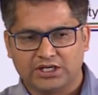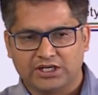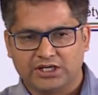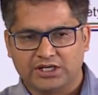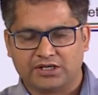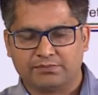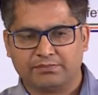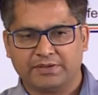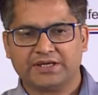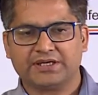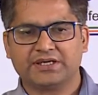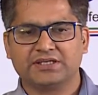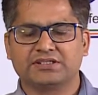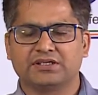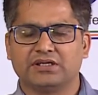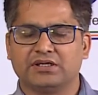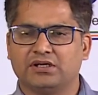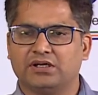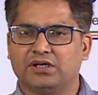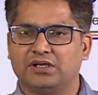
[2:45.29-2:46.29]
In my case,
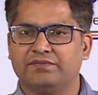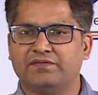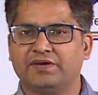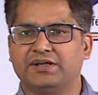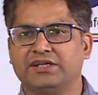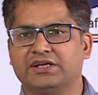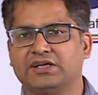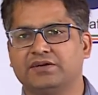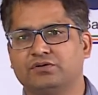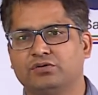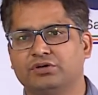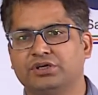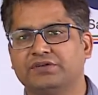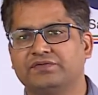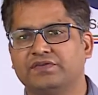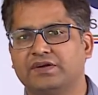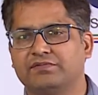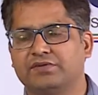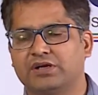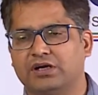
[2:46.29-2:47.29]
if I take a
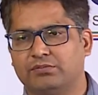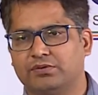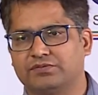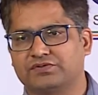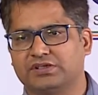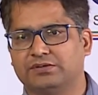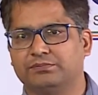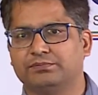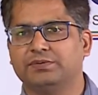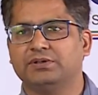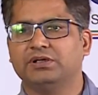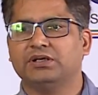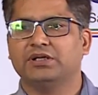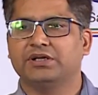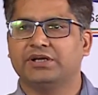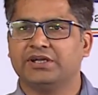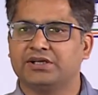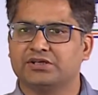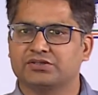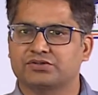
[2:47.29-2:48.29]
25 gram of sample,
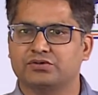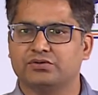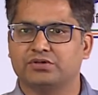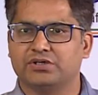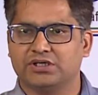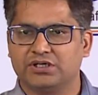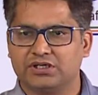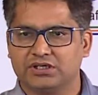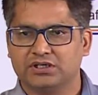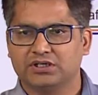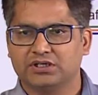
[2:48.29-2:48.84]
reconstitute it